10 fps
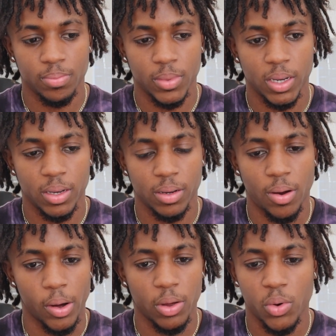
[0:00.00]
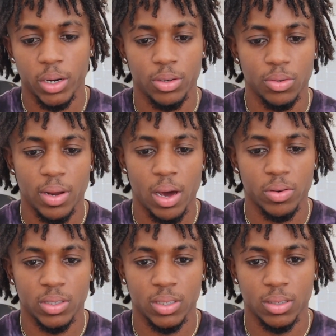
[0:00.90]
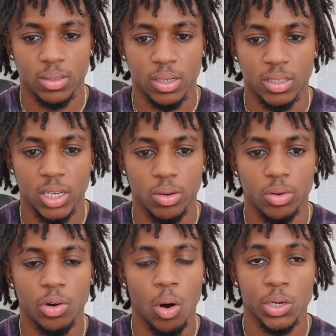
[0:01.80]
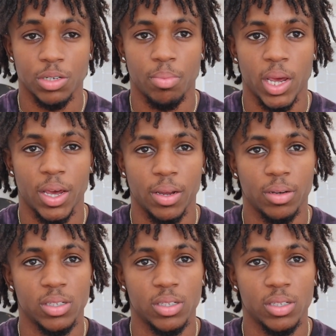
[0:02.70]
And all I want to do now is just continue to grow as a man,